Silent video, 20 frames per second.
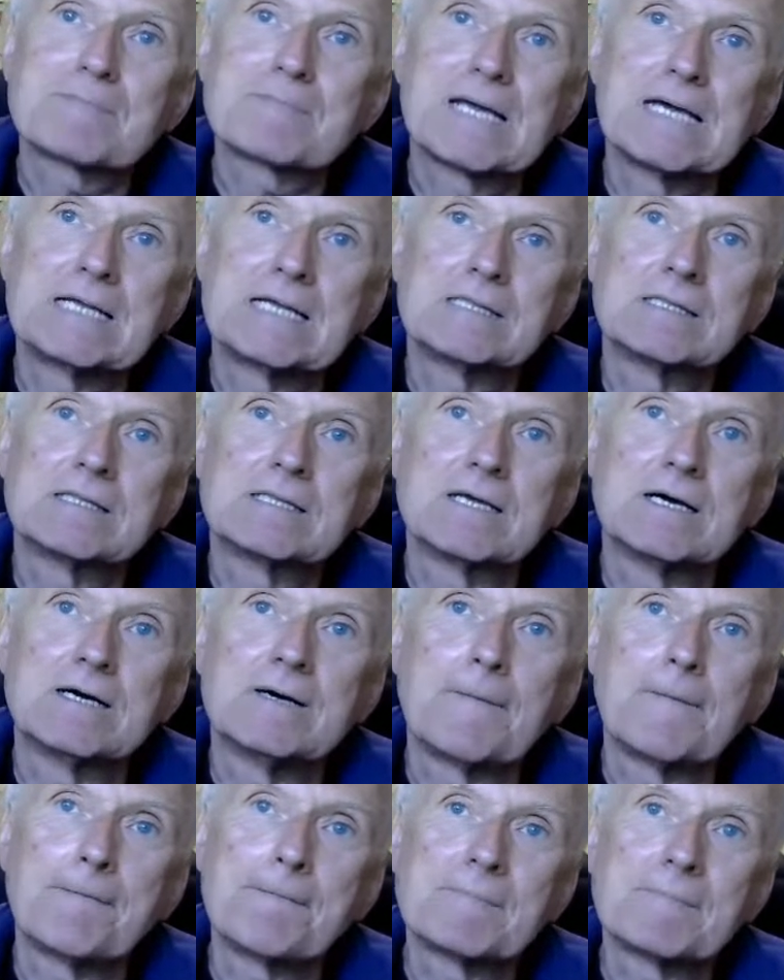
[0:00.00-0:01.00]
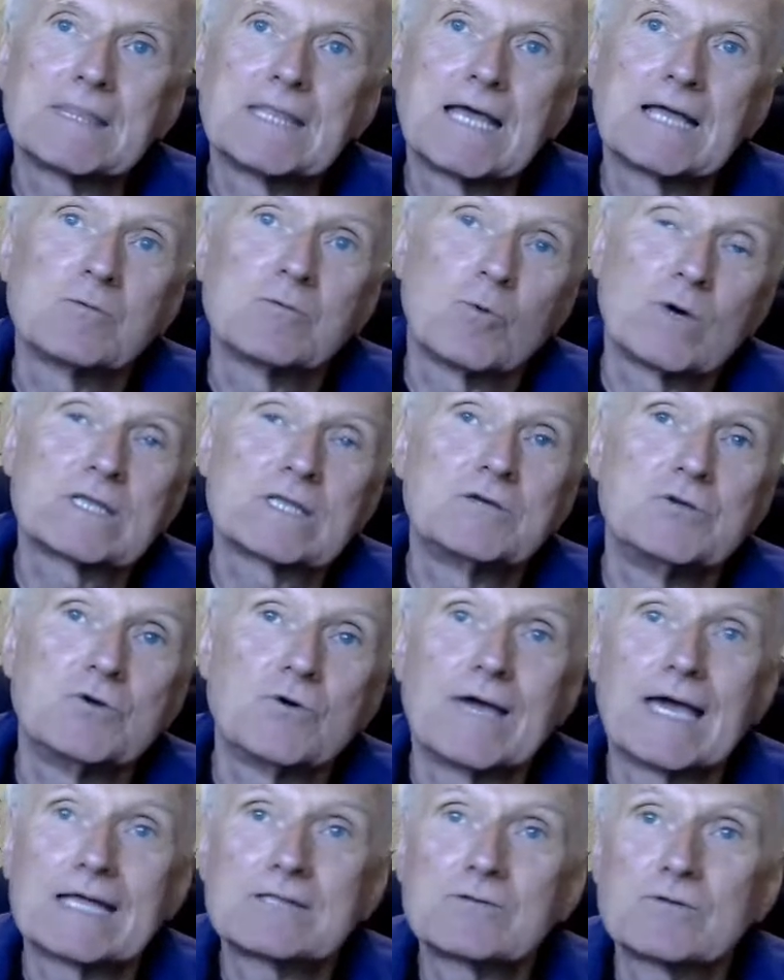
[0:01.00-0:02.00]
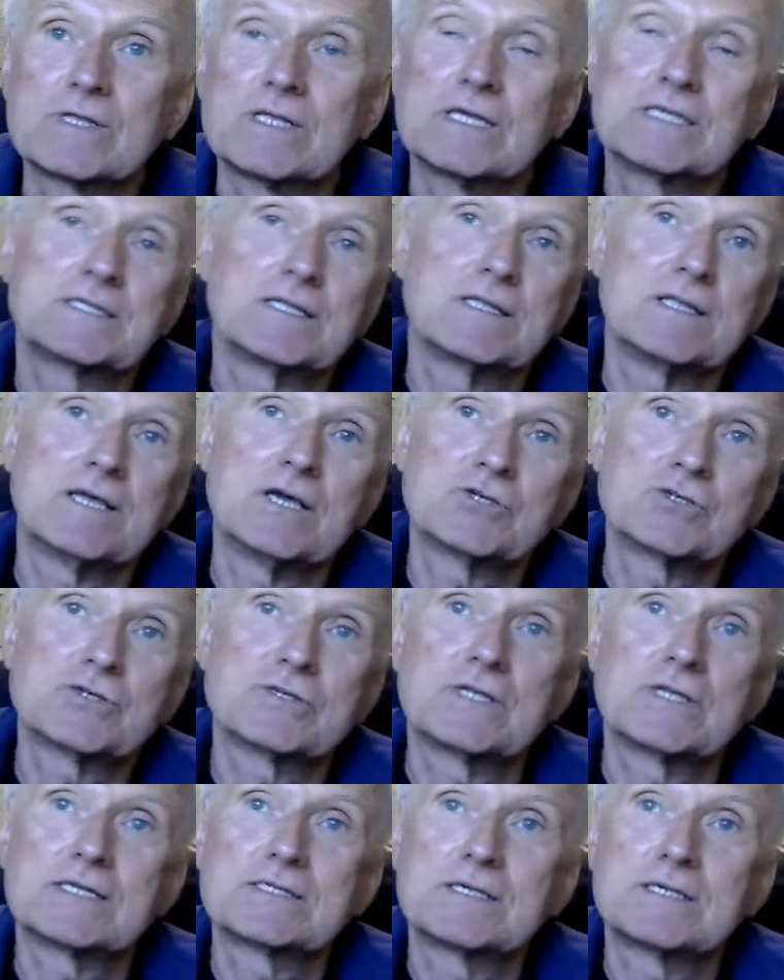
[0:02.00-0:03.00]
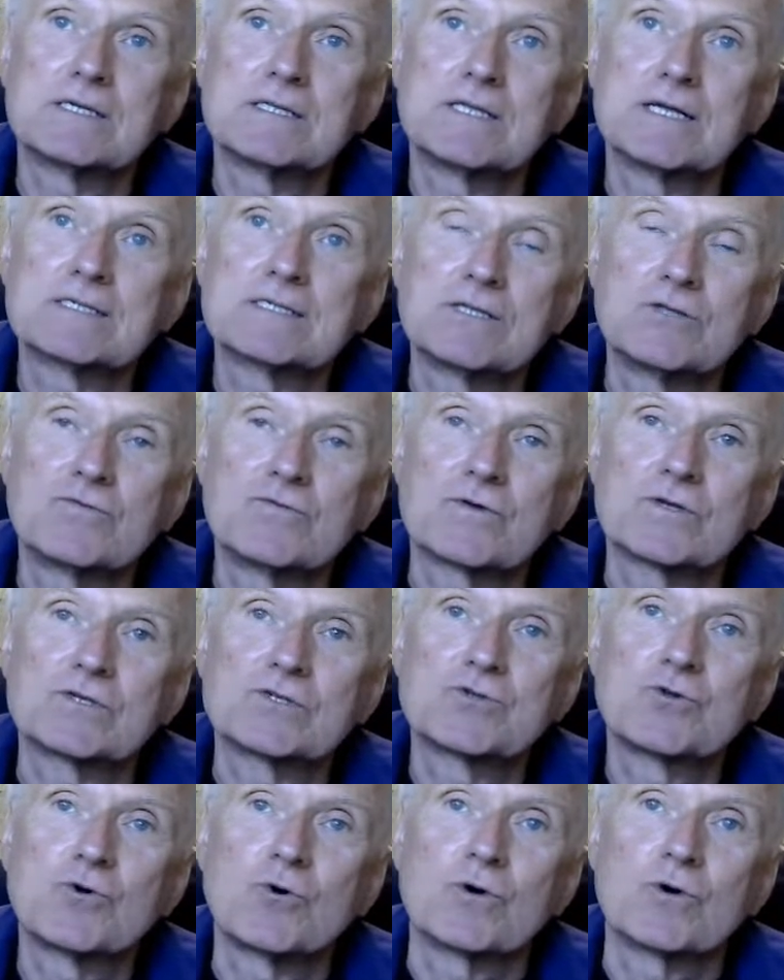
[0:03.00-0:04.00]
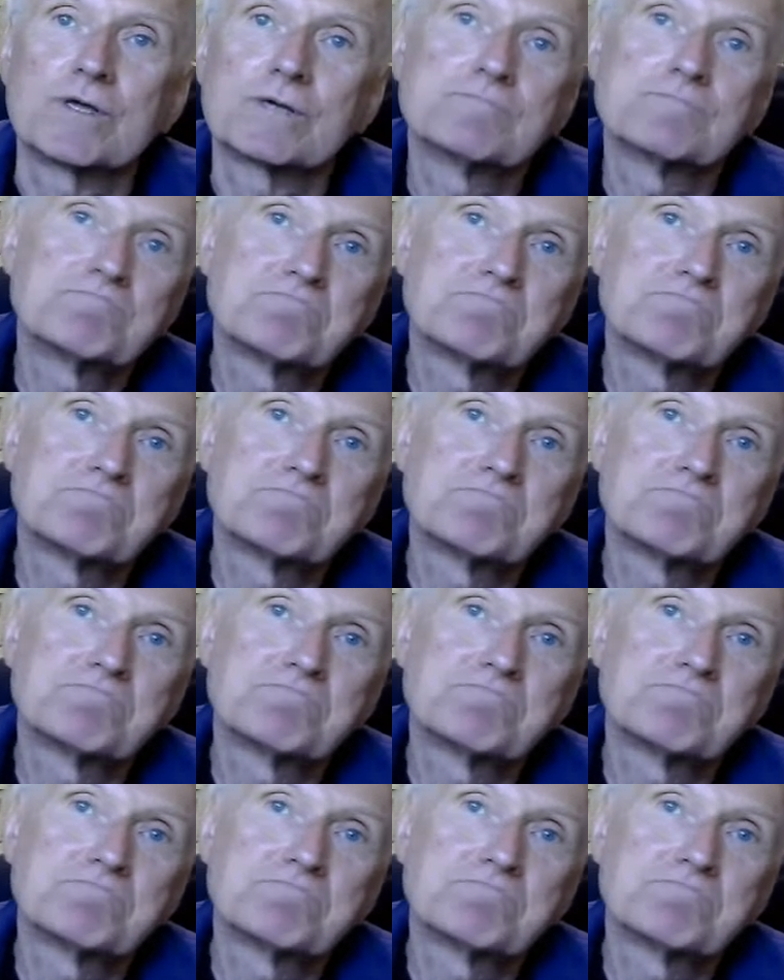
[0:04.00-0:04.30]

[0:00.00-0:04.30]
And then whether you get to the destination, that's a different story.